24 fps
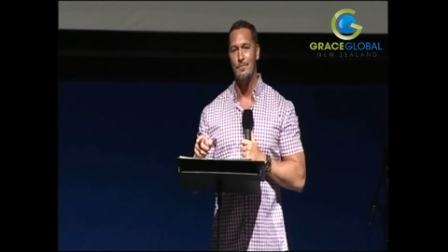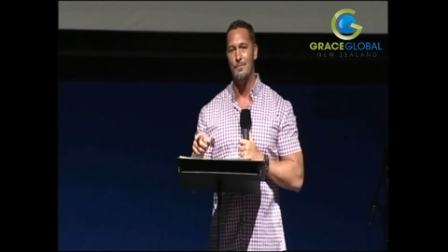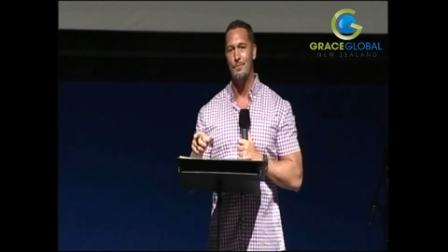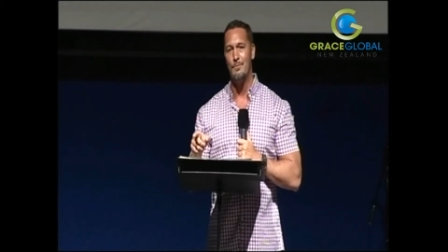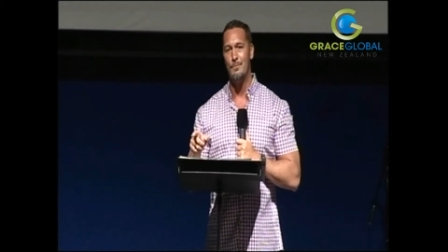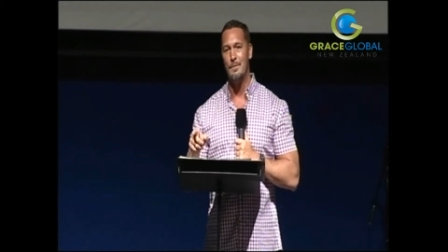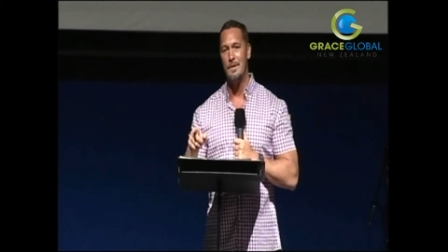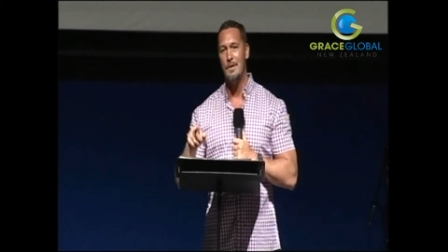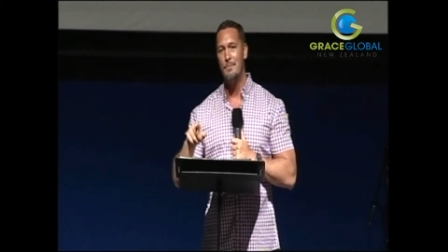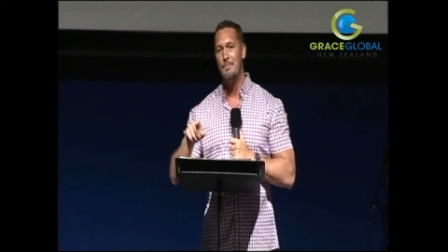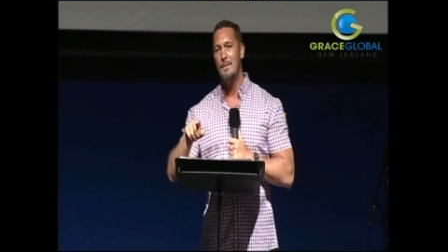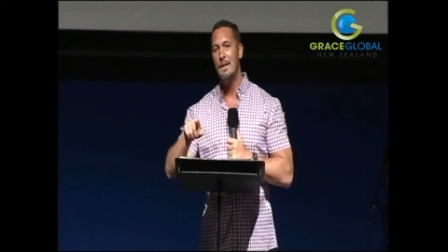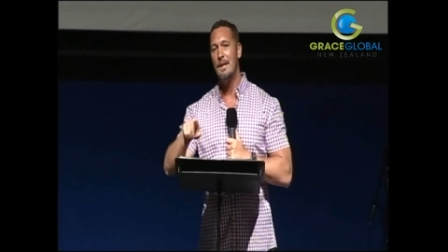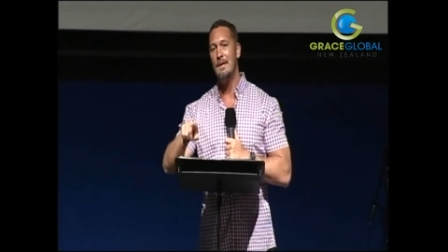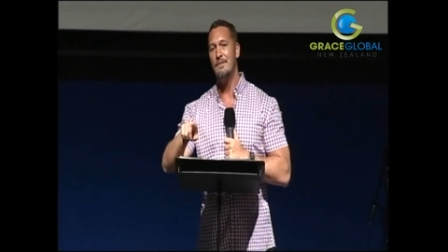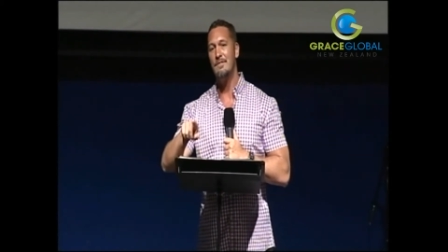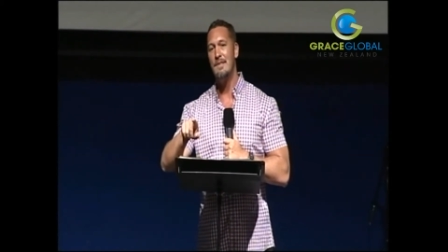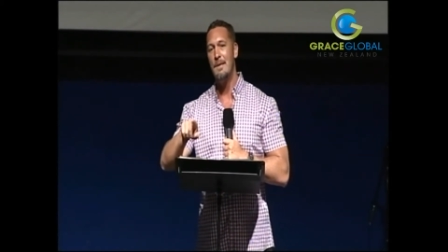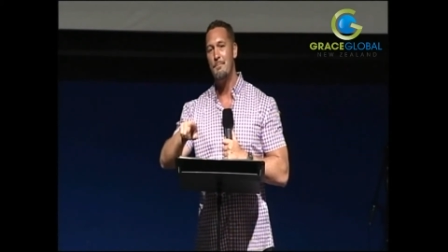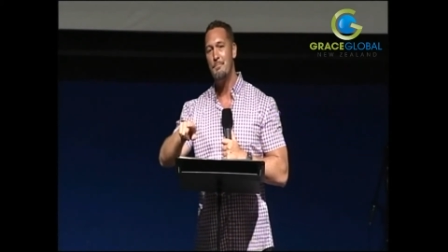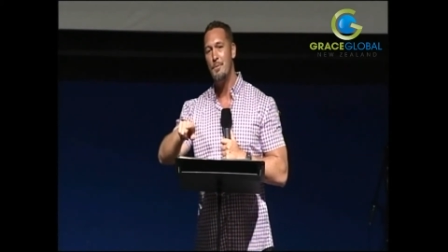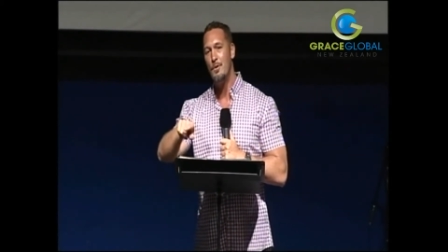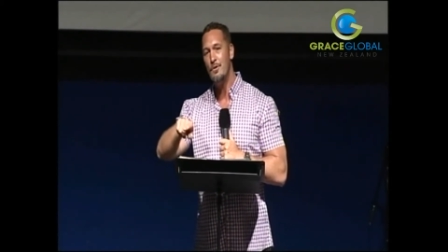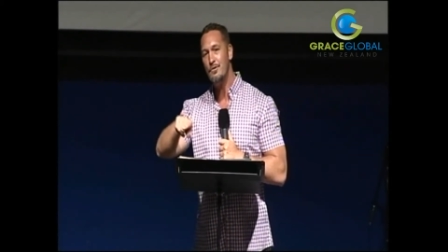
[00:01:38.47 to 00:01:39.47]
Manipulate
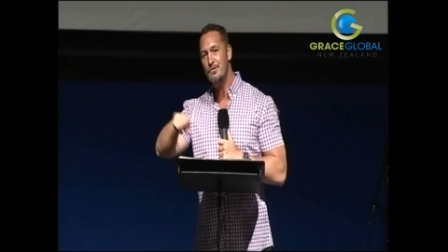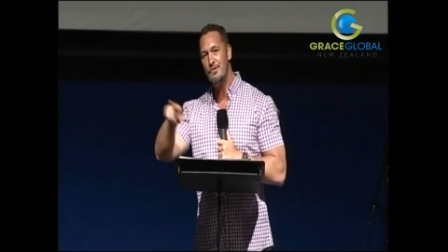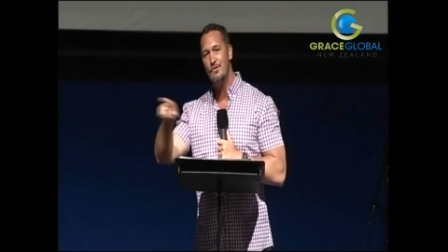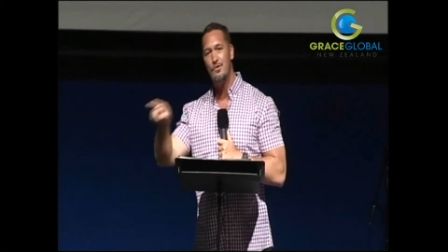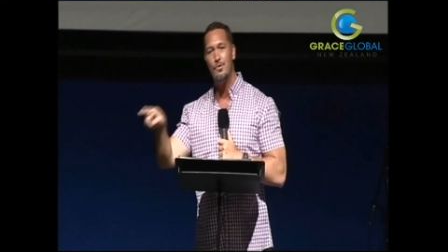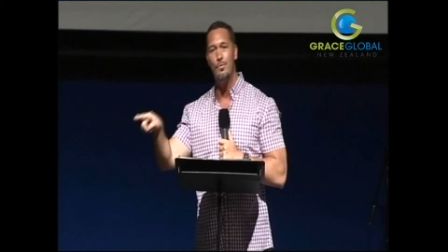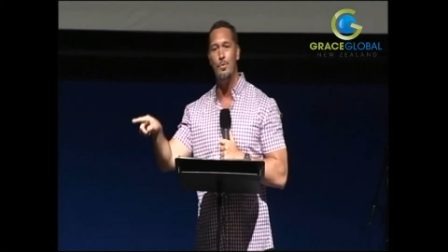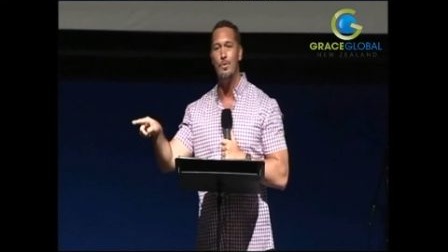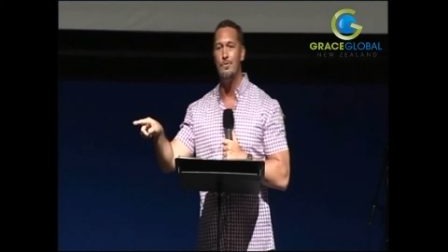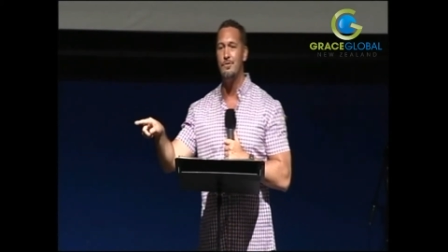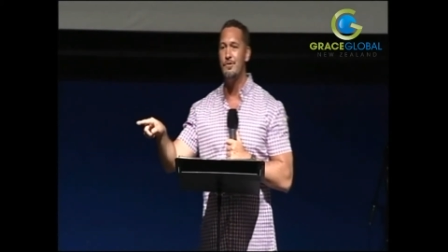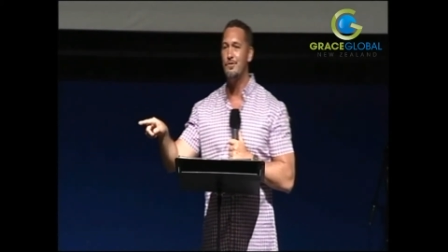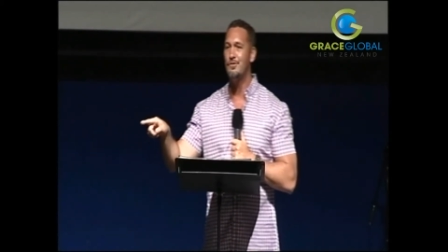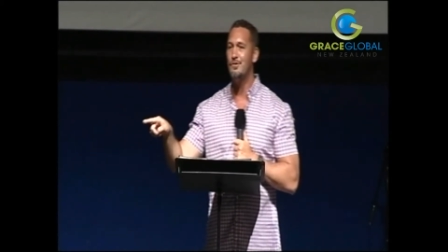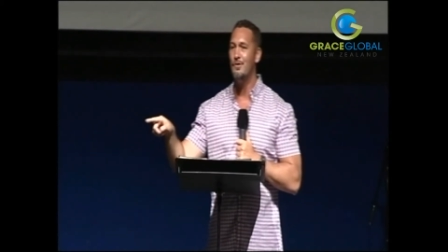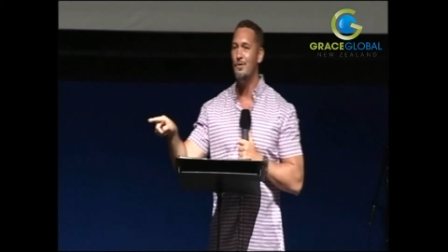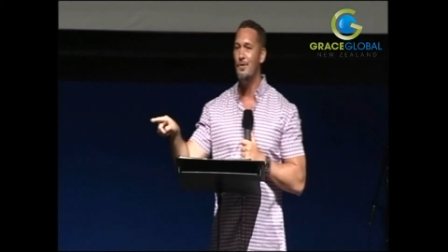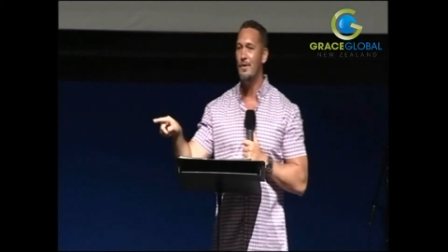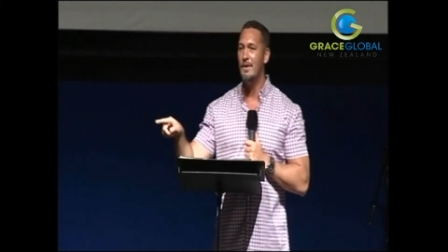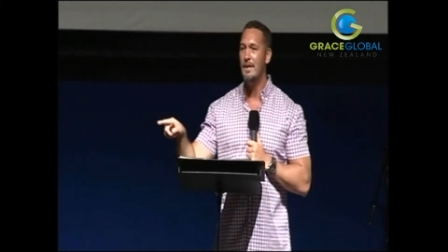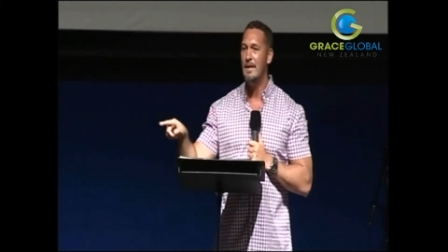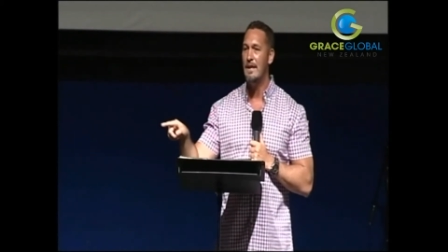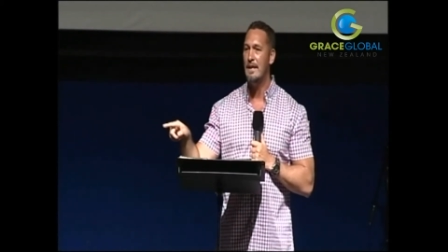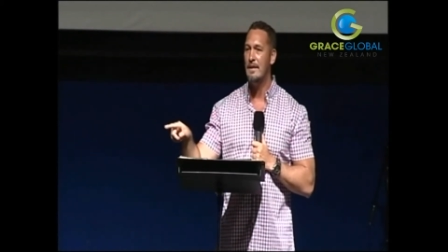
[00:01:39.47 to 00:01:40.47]
that person towards a
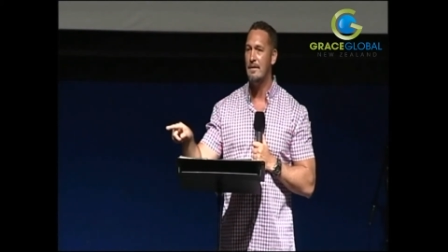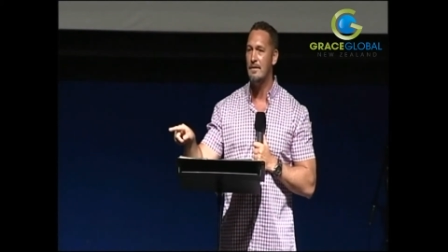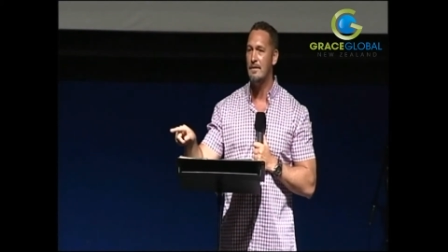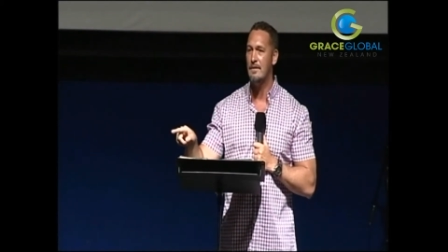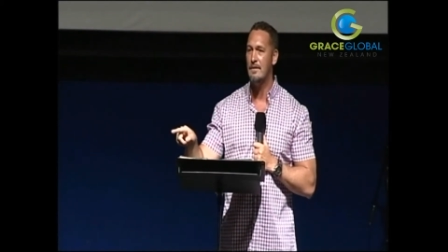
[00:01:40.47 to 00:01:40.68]
certain end.